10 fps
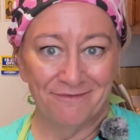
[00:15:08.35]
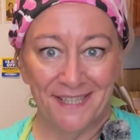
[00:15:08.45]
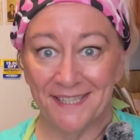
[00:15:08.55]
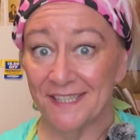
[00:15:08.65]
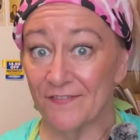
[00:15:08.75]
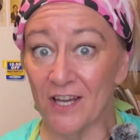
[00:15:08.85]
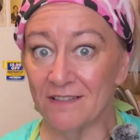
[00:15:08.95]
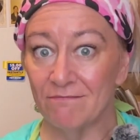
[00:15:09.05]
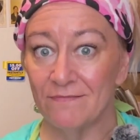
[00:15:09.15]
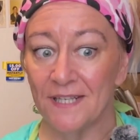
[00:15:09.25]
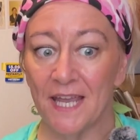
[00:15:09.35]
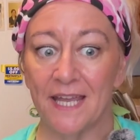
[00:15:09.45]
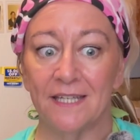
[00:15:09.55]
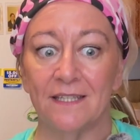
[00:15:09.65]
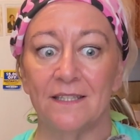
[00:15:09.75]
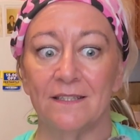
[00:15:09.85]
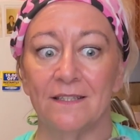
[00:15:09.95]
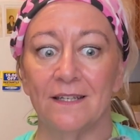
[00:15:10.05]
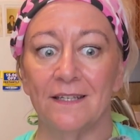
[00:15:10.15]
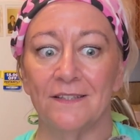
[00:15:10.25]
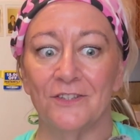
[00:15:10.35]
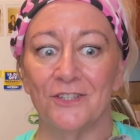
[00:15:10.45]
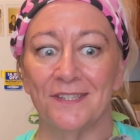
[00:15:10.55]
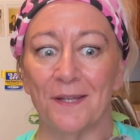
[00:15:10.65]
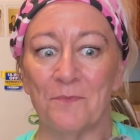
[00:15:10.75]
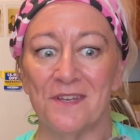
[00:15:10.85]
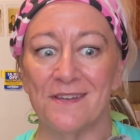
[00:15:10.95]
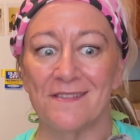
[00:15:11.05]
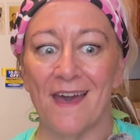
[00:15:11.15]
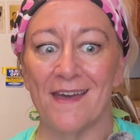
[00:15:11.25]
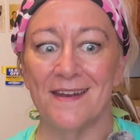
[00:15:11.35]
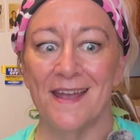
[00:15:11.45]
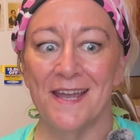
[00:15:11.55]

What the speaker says: it's fun, and it's just something that